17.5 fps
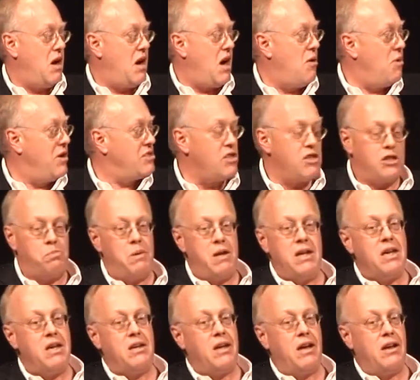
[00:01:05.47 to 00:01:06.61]
I wasn't
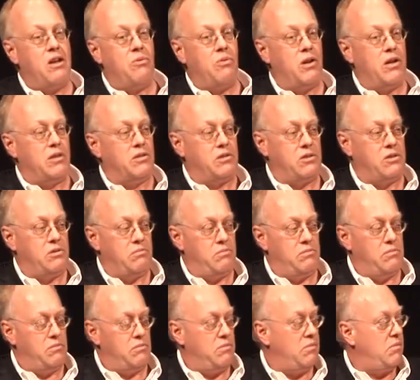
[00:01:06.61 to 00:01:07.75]
speaking to anyone else.
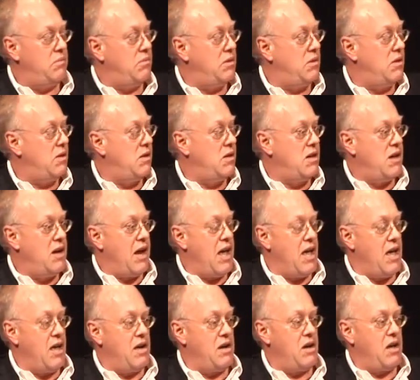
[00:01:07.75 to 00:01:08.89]

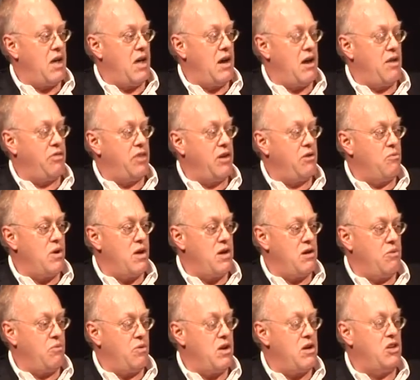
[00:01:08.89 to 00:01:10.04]
And, and I think
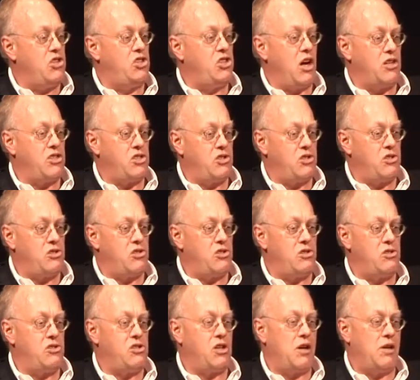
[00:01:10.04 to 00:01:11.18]
when, when
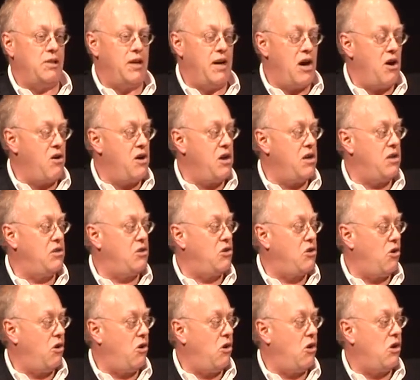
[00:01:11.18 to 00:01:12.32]
justice's clarion
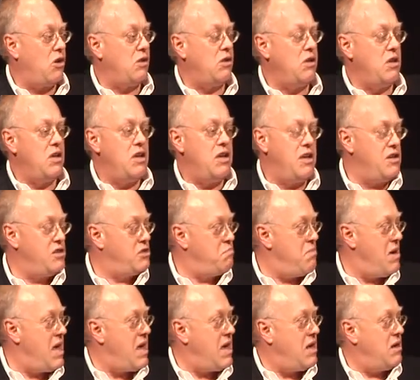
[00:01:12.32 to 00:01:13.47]
call is
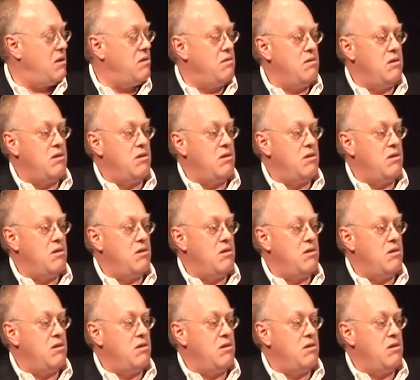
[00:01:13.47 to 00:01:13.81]
made,